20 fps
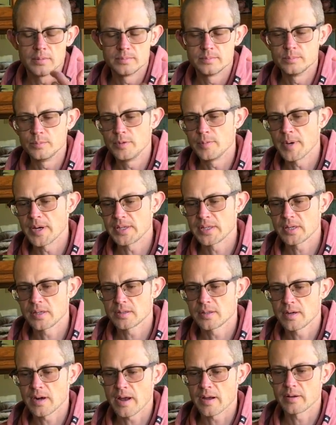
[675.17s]
move my tongue
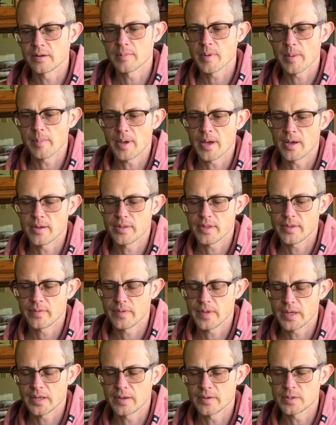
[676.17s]
around in my mouth.
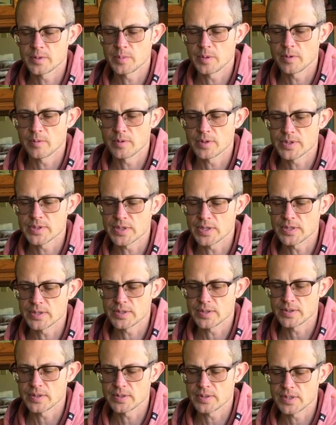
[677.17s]
That gives me a real sense
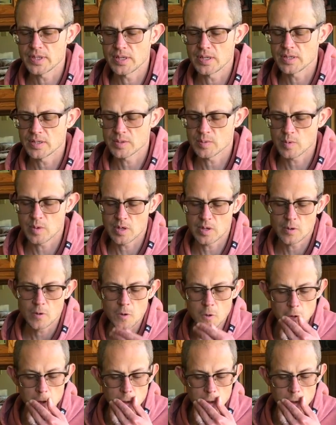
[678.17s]
of the tea as well.